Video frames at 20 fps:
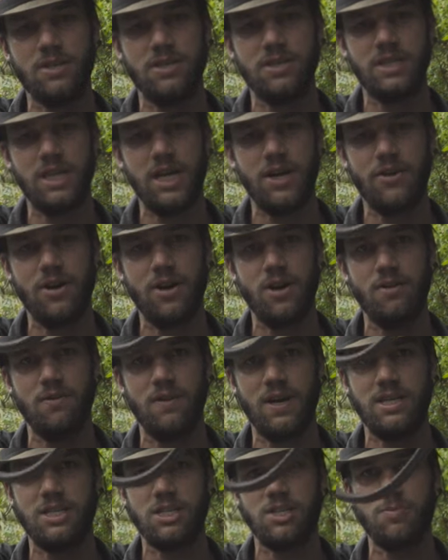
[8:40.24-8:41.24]
in stereo,
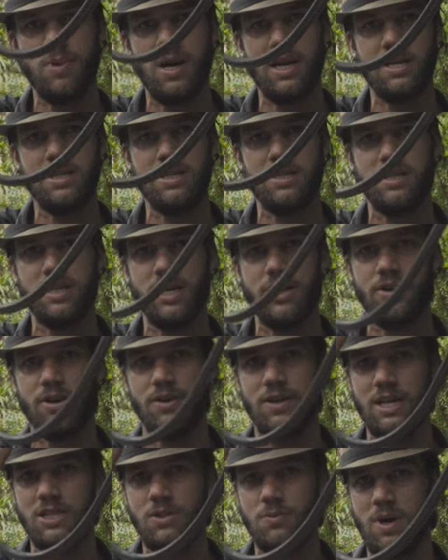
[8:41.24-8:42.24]
they smell in
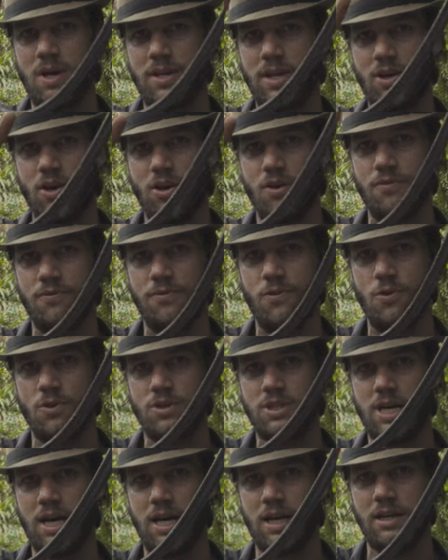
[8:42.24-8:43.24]
stereo. That's why they got a
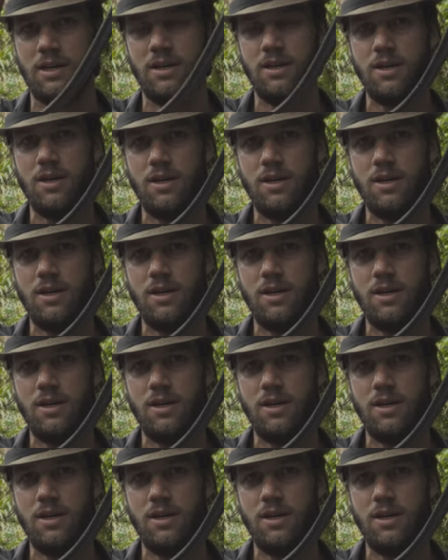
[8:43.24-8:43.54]
forked tongue.